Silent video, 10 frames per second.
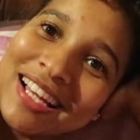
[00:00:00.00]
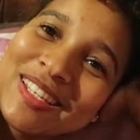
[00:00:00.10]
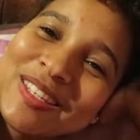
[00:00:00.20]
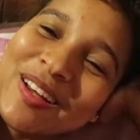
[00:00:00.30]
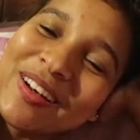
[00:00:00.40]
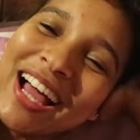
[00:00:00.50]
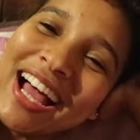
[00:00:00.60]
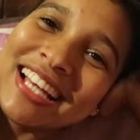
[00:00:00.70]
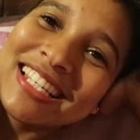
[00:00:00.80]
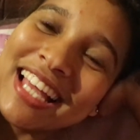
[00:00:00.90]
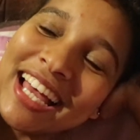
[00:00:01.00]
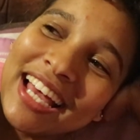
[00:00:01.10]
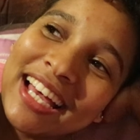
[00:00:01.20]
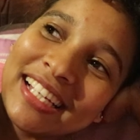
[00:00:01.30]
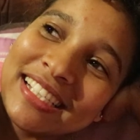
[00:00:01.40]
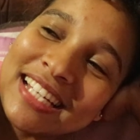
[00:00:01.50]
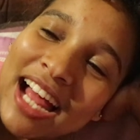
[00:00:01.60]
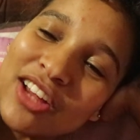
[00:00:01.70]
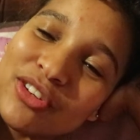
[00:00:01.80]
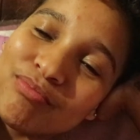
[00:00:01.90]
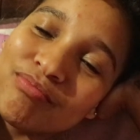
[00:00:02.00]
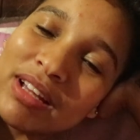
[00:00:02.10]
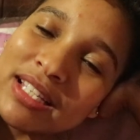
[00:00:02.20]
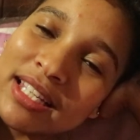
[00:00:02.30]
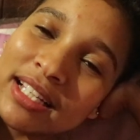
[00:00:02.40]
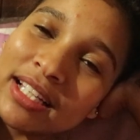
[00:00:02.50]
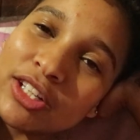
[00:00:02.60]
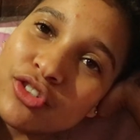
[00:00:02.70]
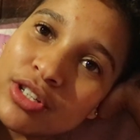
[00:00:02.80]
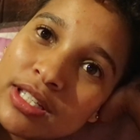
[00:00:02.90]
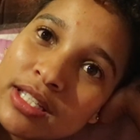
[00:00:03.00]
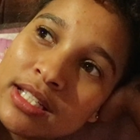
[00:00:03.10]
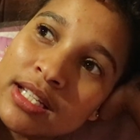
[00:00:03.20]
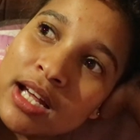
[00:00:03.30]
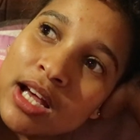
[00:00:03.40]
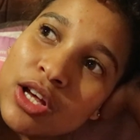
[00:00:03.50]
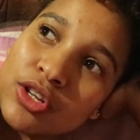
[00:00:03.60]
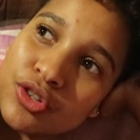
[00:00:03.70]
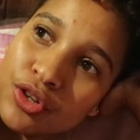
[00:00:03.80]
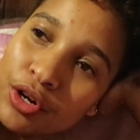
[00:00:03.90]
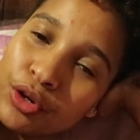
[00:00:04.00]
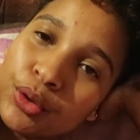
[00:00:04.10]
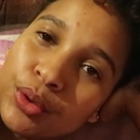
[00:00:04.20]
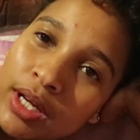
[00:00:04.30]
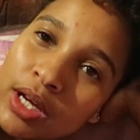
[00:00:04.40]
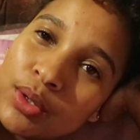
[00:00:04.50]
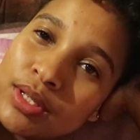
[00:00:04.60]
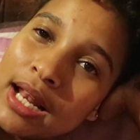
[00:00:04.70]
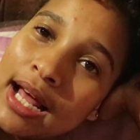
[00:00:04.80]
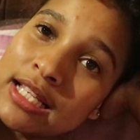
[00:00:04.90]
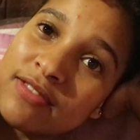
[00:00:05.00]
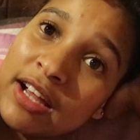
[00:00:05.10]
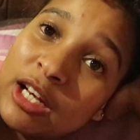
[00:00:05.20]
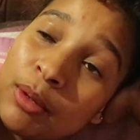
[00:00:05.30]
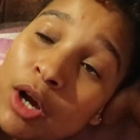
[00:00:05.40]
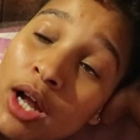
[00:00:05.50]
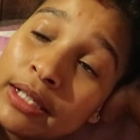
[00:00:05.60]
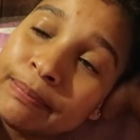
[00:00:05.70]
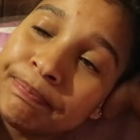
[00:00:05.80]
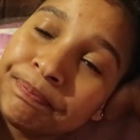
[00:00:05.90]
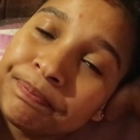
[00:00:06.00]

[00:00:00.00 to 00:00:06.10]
So guys, I basically just started cooking because the lights finally went on.